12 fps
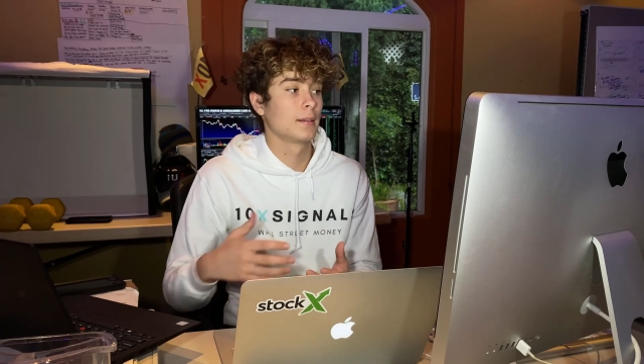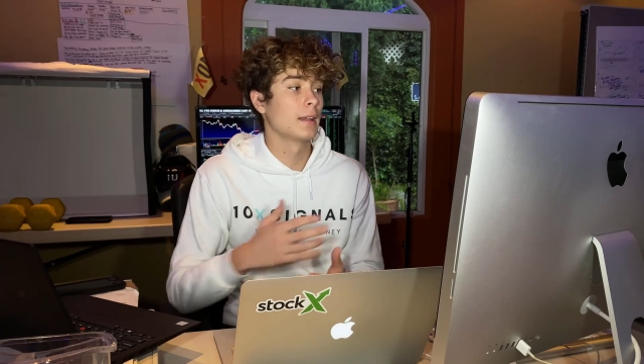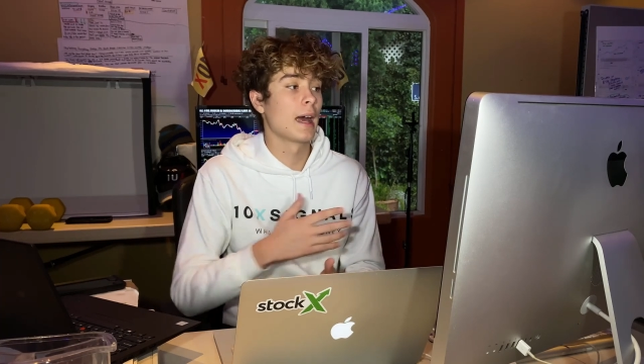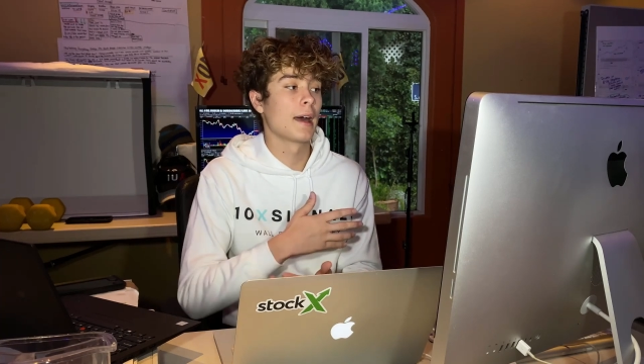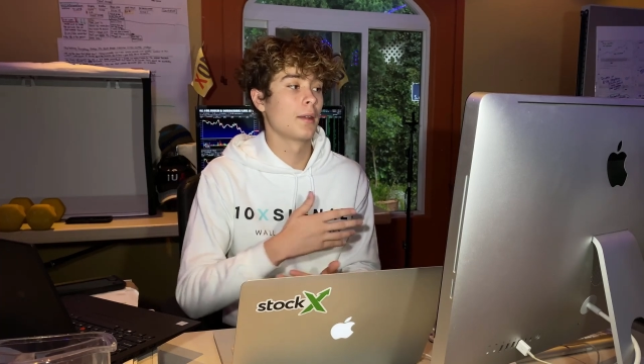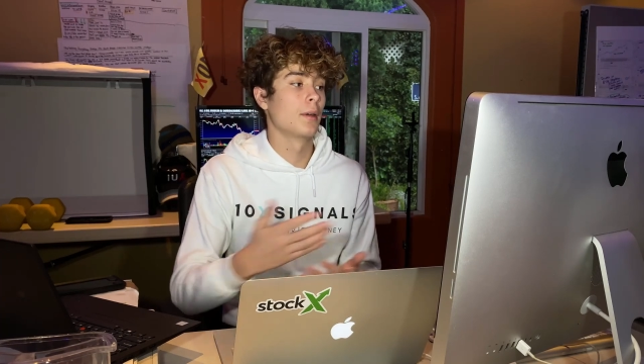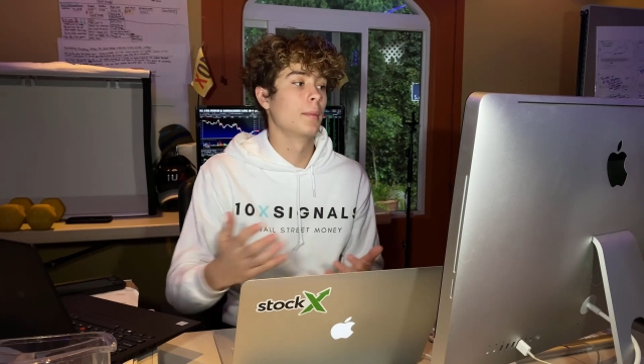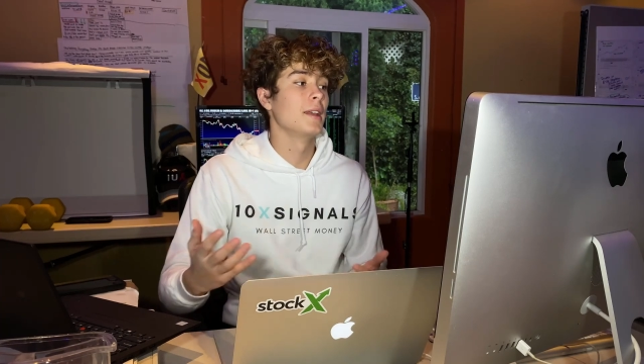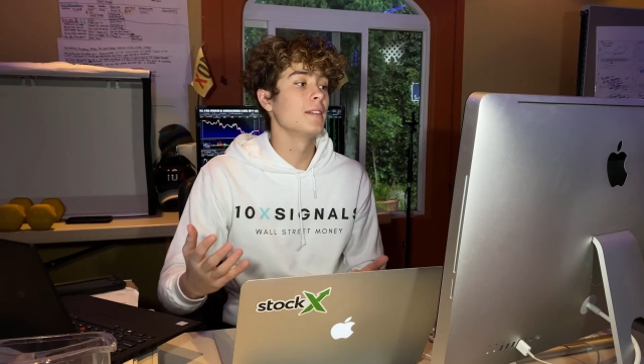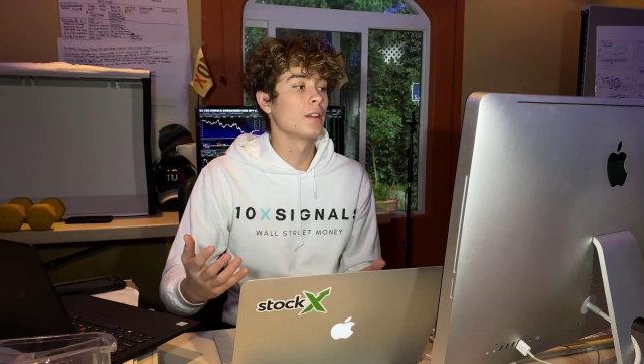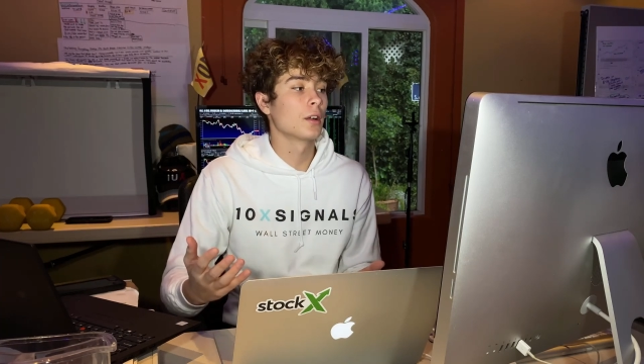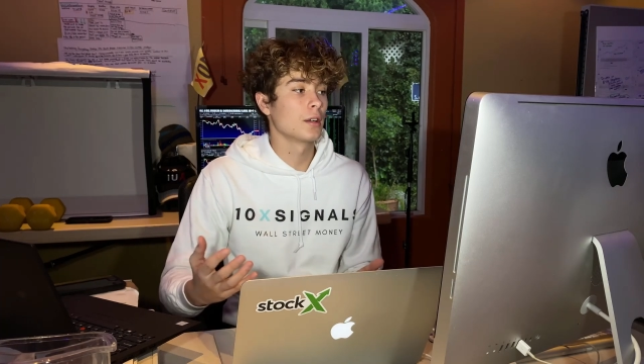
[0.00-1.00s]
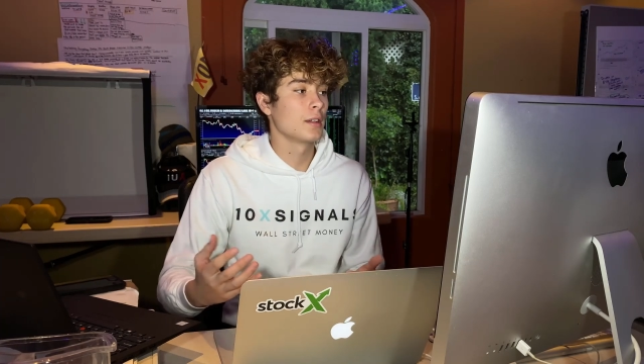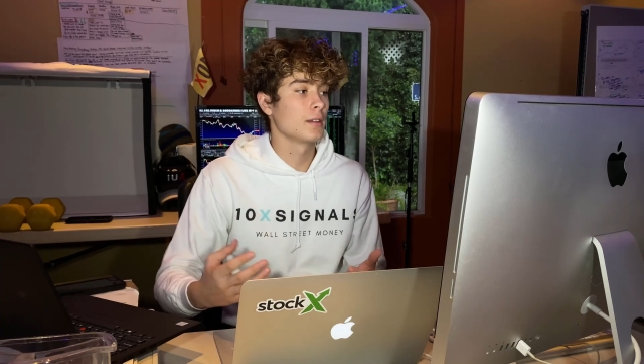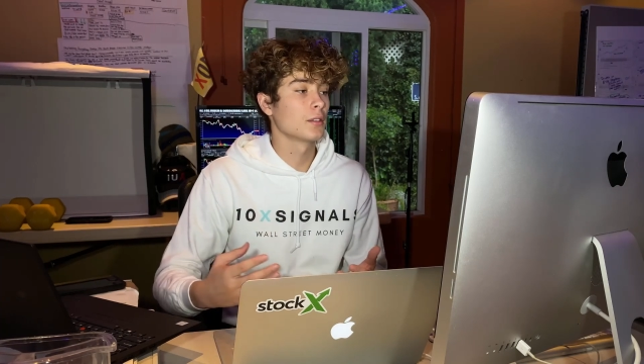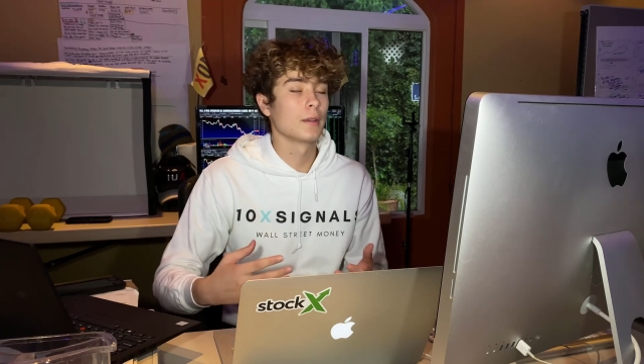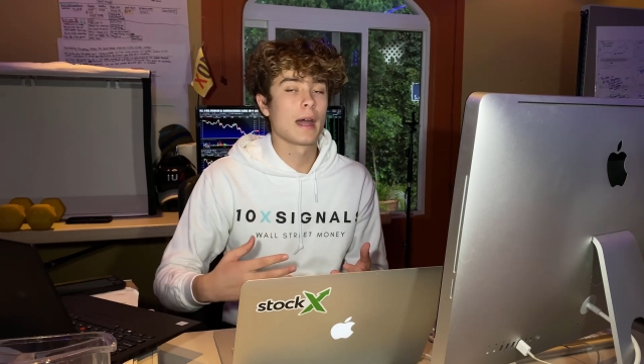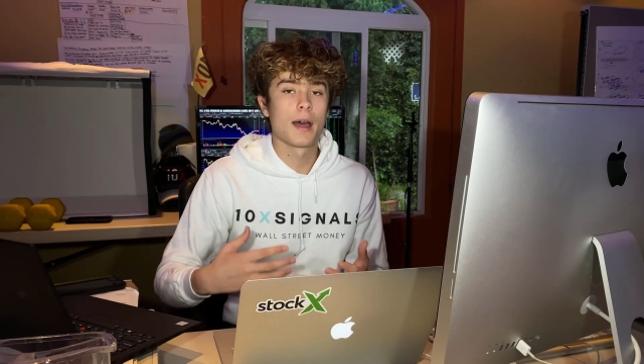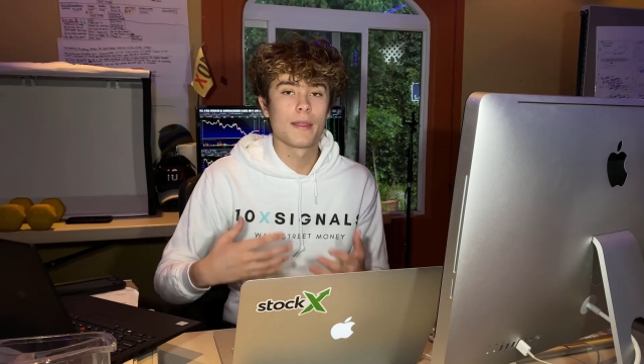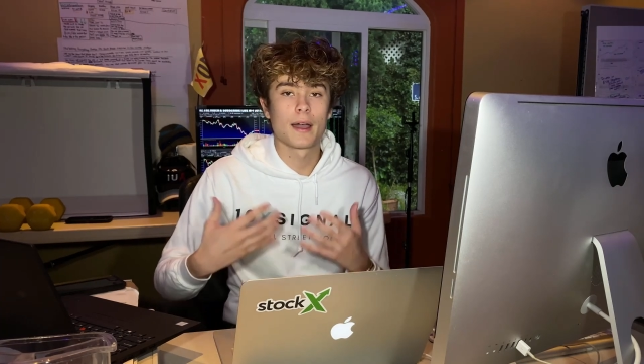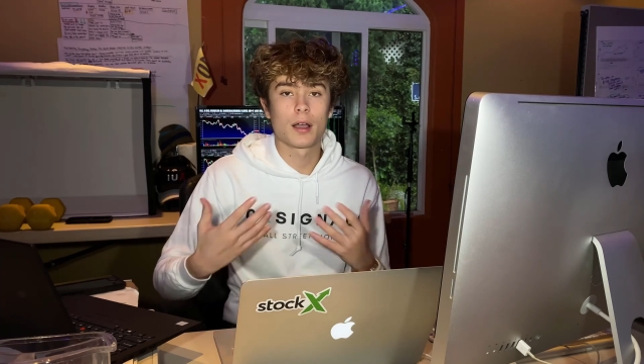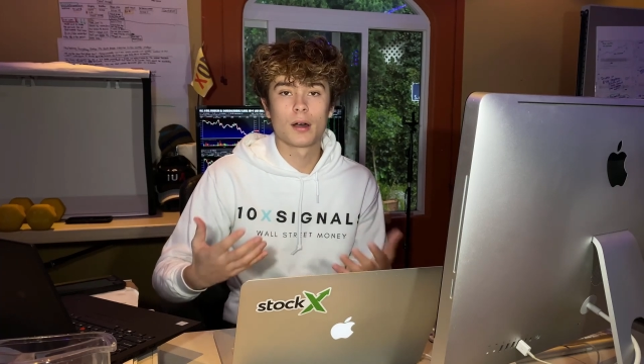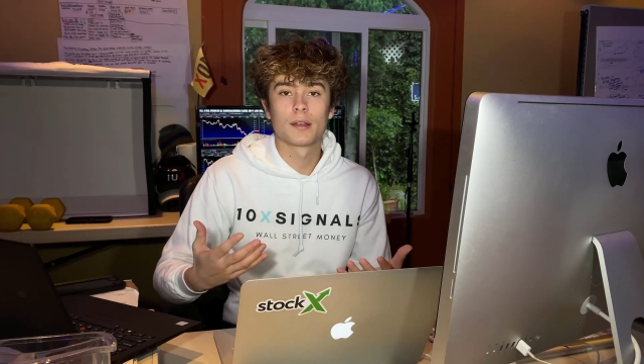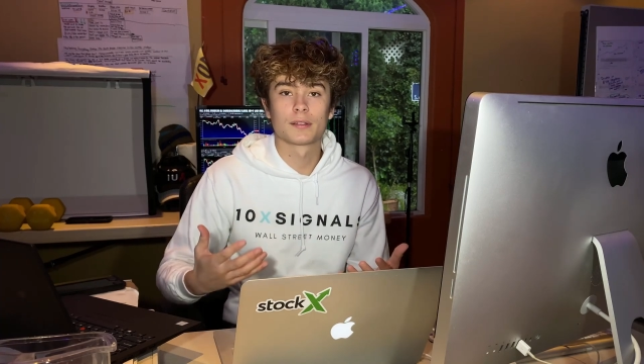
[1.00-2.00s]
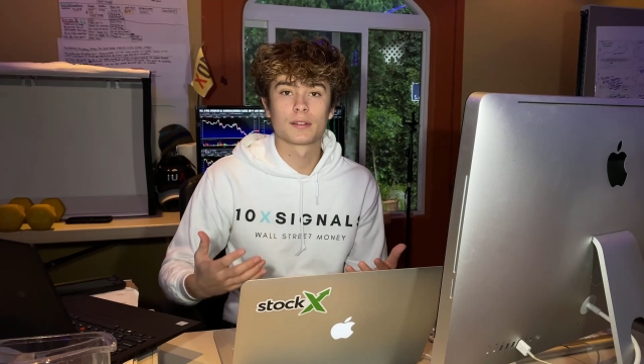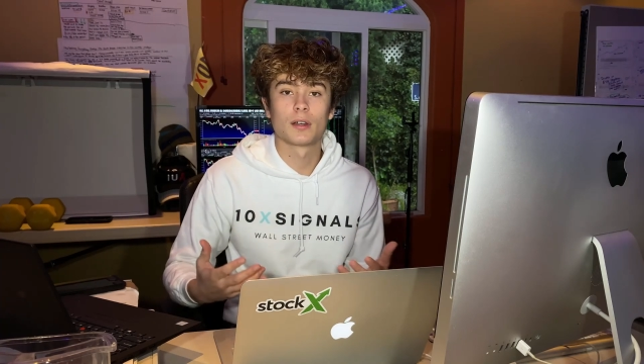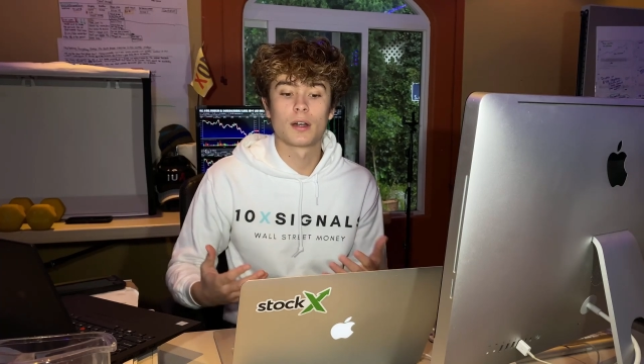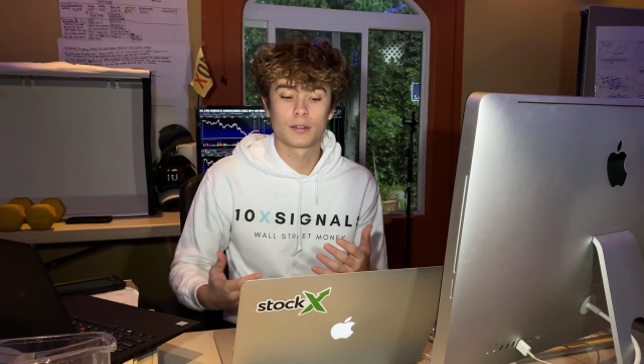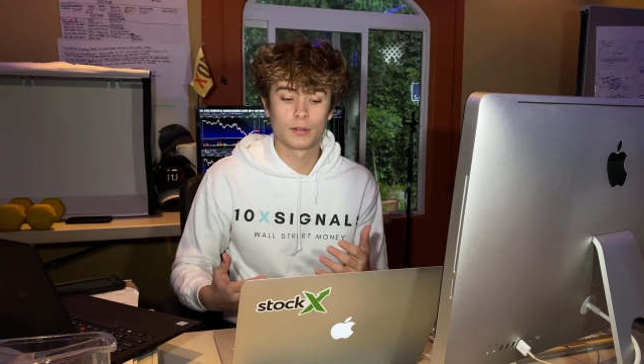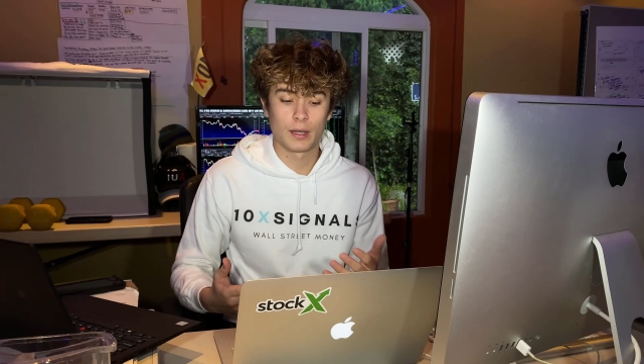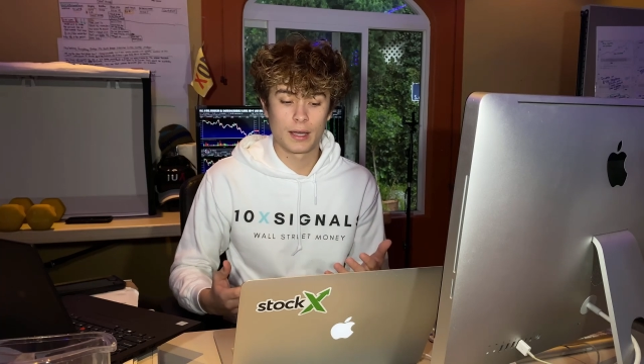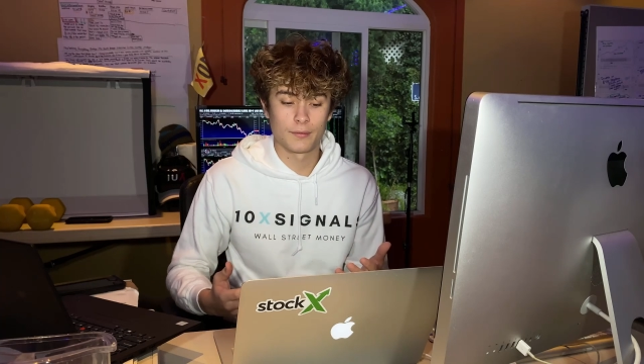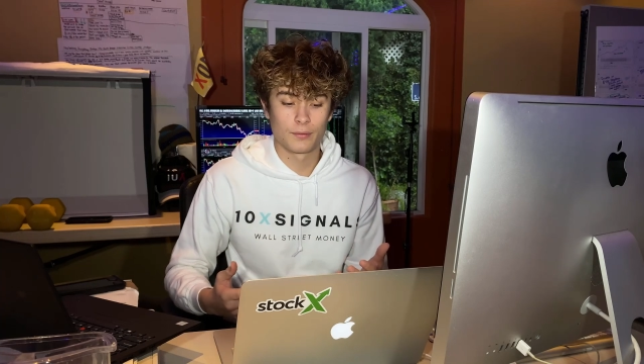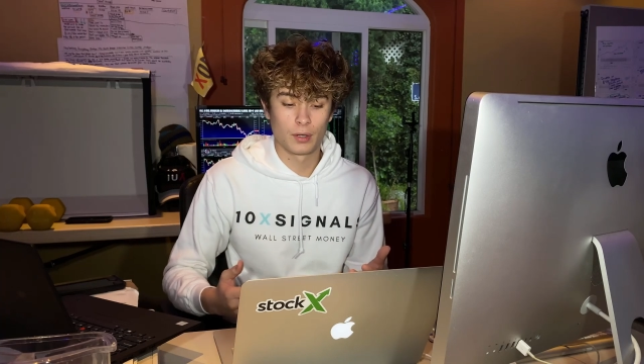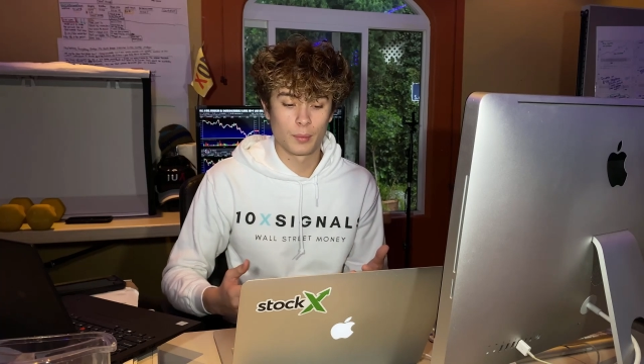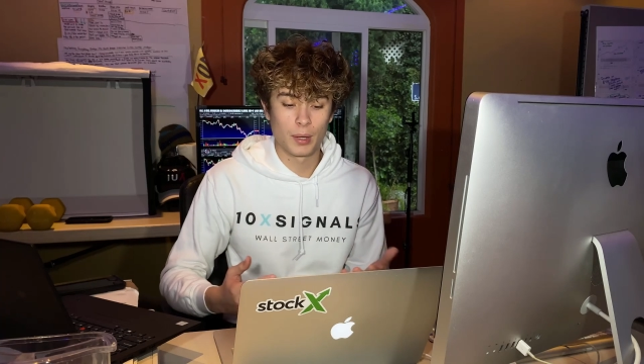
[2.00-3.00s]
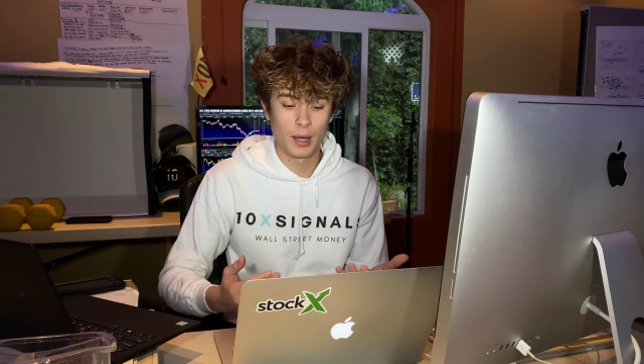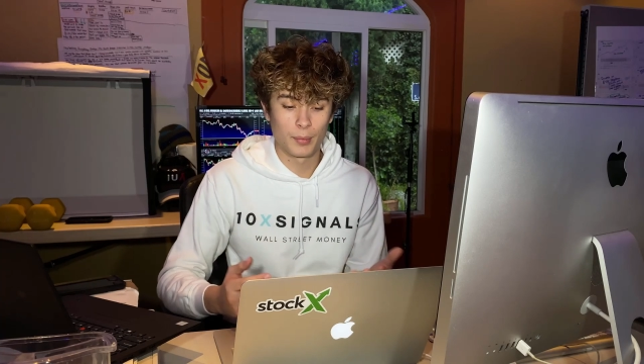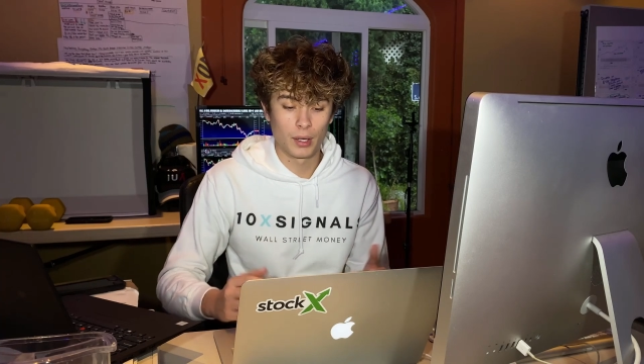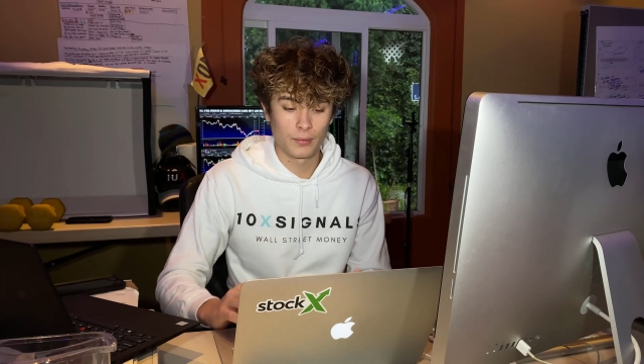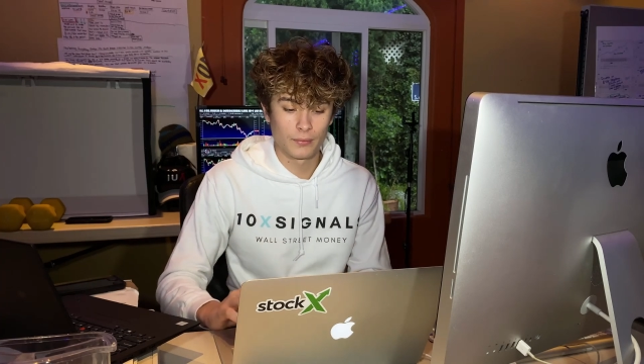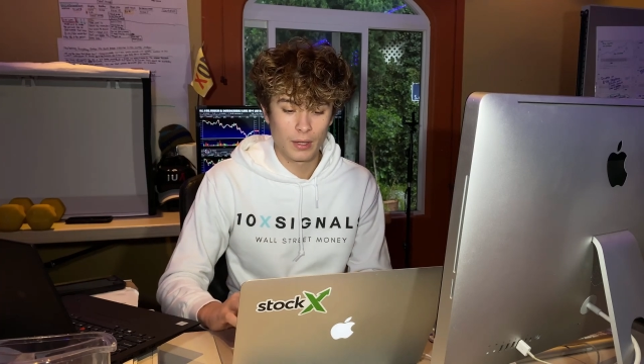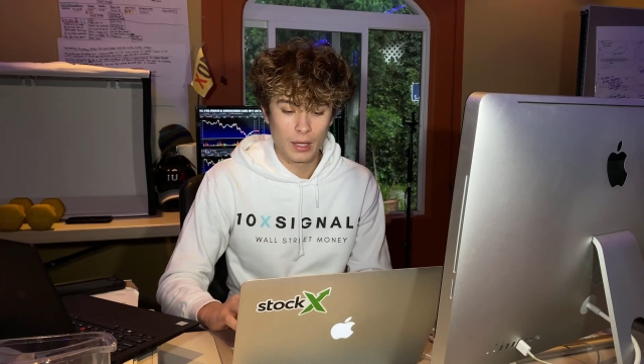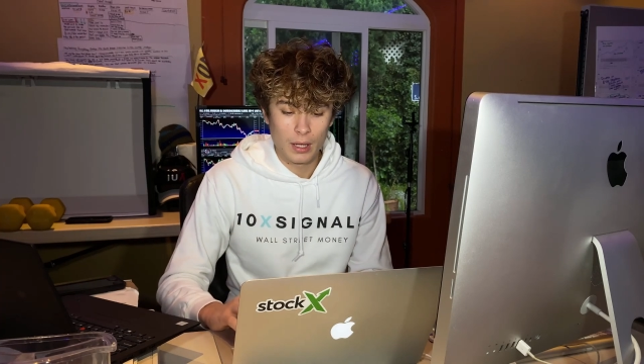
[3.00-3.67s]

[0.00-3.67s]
had amazing earnings, so that caused the stock to kind of pop off.